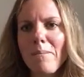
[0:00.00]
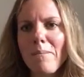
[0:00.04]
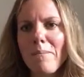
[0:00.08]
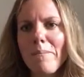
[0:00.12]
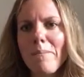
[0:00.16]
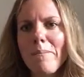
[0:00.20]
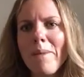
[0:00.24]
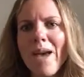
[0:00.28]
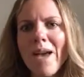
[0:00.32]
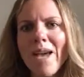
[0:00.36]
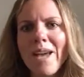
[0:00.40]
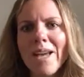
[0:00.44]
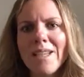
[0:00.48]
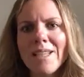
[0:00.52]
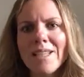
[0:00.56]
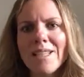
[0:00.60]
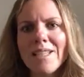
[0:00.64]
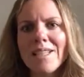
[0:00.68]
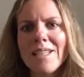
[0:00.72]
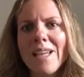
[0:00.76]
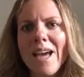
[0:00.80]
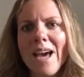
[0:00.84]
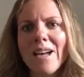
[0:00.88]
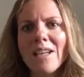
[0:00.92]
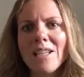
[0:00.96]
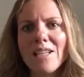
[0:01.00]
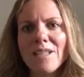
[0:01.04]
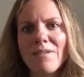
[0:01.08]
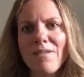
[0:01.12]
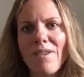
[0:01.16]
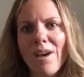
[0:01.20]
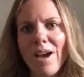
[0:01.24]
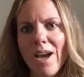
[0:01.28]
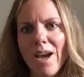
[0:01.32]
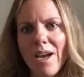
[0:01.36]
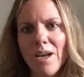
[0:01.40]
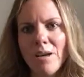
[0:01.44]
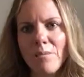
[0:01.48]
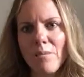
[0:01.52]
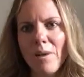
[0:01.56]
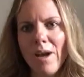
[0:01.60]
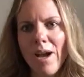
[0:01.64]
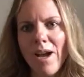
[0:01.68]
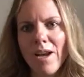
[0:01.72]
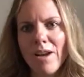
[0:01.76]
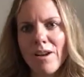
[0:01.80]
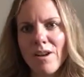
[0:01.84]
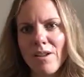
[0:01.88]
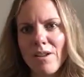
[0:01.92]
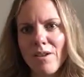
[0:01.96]
met and satisfied by
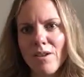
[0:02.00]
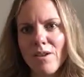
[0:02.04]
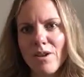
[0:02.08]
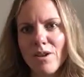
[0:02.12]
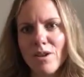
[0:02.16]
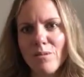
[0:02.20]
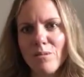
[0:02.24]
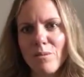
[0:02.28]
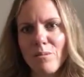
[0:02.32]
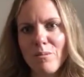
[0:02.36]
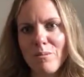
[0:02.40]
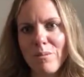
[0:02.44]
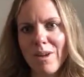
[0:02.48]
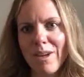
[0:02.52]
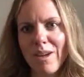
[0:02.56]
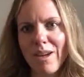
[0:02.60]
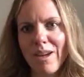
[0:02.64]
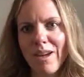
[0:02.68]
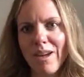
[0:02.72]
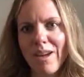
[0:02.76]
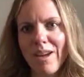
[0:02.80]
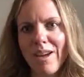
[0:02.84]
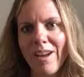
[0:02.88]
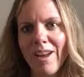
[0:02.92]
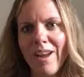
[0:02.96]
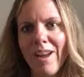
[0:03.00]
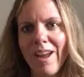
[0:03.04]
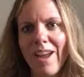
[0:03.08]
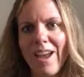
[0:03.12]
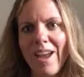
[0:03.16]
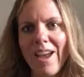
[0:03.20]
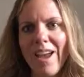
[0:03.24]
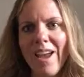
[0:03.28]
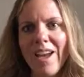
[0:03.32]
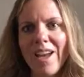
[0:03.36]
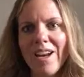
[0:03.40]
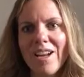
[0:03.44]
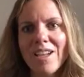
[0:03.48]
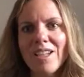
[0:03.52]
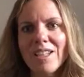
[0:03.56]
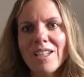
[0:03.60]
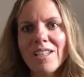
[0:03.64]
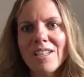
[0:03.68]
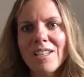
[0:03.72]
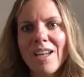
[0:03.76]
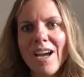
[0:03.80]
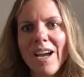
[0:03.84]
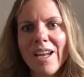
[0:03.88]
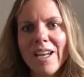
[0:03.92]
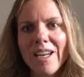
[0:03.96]
another human being, and
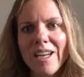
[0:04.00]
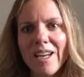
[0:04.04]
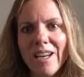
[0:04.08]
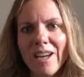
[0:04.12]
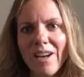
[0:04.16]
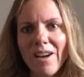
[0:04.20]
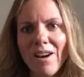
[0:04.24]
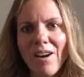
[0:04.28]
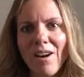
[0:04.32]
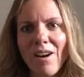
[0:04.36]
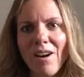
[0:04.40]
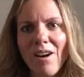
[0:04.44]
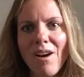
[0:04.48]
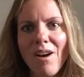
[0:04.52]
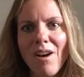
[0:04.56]
assigning